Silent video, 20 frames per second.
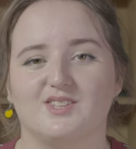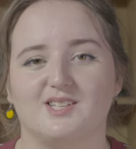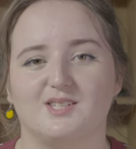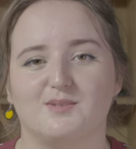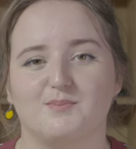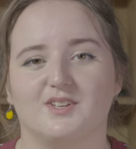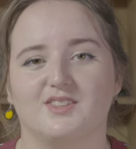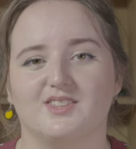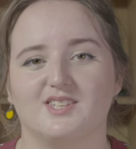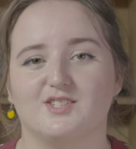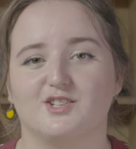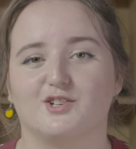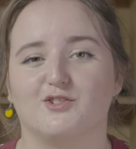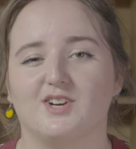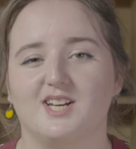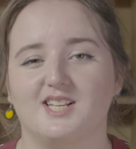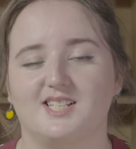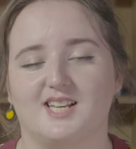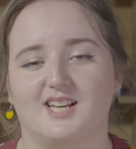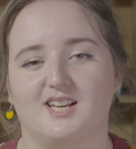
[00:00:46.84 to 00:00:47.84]
this month is A
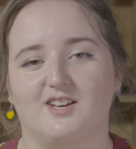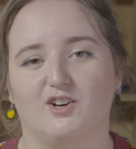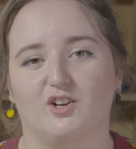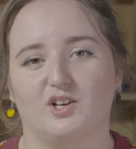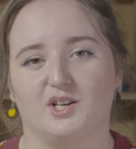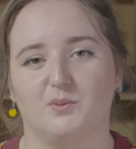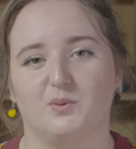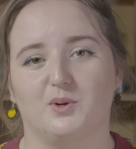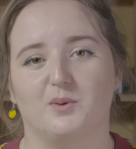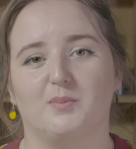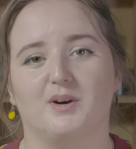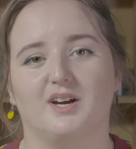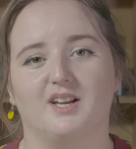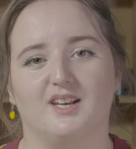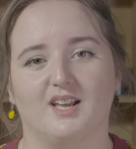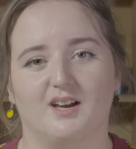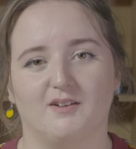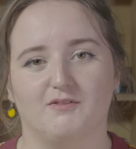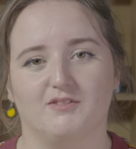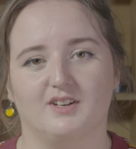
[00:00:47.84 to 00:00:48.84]
Great Day in Hollywood by
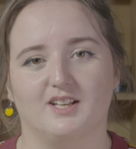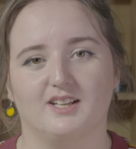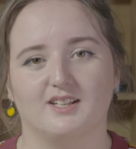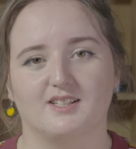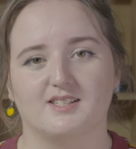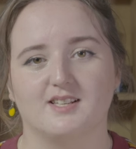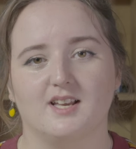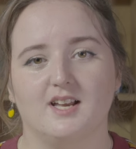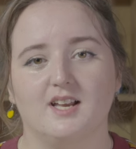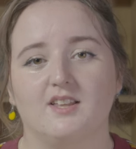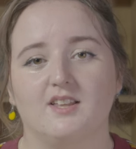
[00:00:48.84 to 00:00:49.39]
Netflix.